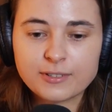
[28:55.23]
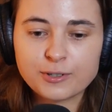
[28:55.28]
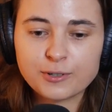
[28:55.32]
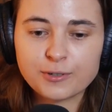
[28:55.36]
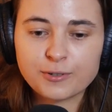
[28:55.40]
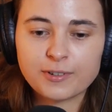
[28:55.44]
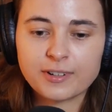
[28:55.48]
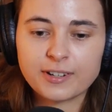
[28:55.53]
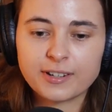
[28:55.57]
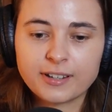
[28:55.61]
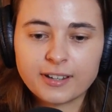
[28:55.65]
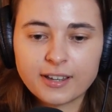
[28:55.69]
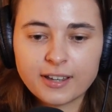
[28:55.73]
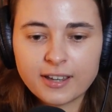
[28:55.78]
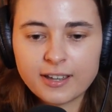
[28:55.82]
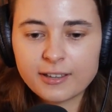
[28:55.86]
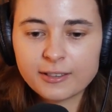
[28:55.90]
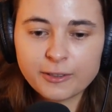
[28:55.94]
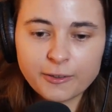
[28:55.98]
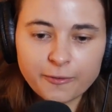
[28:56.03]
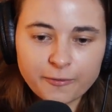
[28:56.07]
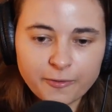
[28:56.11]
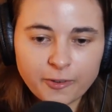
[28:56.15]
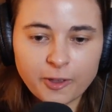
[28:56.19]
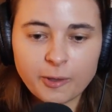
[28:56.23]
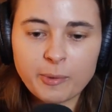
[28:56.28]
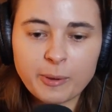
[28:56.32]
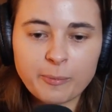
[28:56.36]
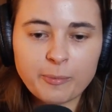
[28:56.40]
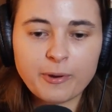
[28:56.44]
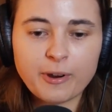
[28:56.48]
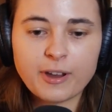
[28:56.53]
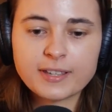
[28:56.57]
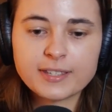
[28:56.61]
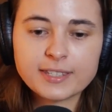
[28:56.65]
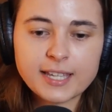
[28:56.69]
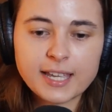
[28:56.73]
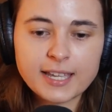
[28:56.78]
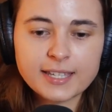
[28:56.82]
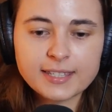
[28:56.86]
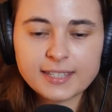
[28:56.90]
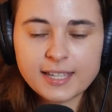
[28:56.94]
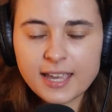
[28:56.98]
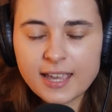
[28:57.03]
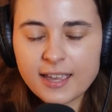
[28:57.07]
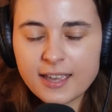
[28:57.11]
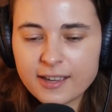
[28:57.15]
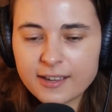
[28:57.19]
during the filming
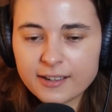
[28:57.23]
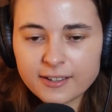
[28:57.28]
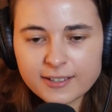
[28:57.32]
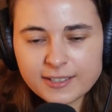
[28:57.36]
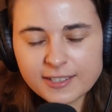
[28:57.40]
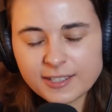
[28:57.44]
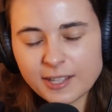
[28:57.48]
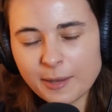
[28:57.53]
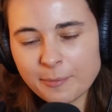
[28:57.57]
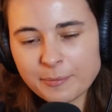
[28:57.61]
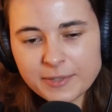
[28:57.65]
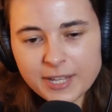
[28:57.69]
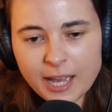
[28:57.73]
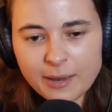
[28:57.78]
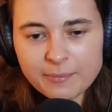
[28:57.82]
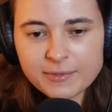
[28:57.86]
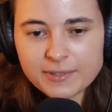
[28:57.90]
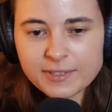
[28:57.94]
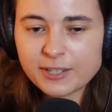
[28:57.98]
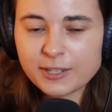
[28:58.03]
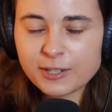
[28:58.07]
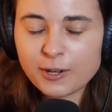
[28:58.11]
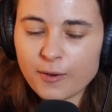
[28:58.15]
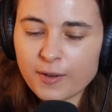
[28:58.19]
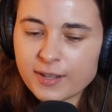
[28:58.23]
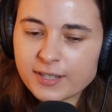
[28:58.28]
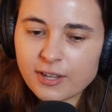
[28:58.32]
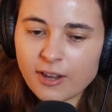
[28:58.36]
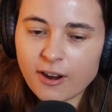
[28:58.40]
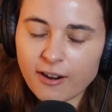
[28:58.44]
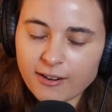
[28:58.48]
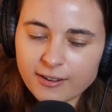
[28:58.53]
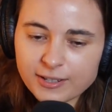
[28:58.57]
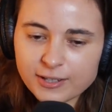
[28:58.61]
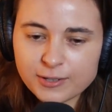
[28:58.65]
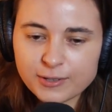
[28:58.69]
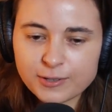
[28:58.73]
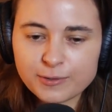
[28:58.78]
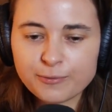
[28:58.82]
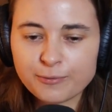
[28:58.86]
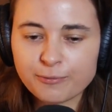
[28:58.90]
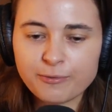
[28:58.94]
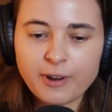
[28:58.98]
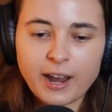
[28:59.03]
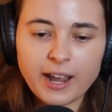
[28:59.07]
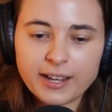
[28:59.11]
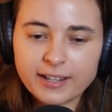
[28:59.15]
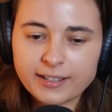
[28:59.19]
process. Because sometimes, it's hard to
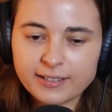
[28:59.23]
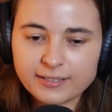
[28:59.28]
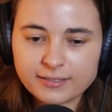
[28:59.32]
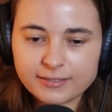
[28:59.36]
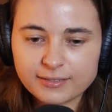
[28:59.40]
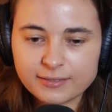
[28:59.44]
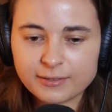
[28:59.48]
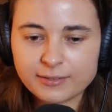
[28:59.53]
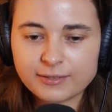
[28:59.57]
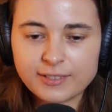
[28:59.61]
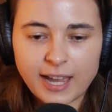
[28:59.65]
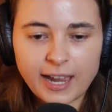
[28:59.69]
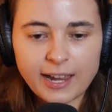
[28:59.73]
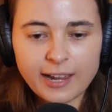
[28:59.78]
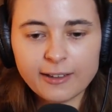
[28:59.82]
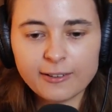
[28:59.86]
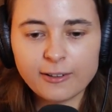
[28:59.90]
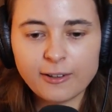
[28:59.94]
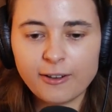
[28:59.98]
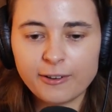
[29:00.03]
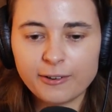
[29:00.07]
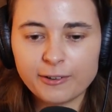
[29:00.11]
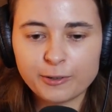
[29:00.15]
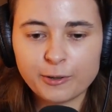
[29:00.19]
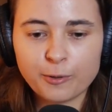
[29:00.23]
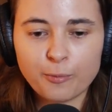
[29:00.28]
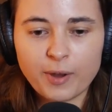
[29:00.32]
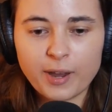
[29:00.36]
write dialogue the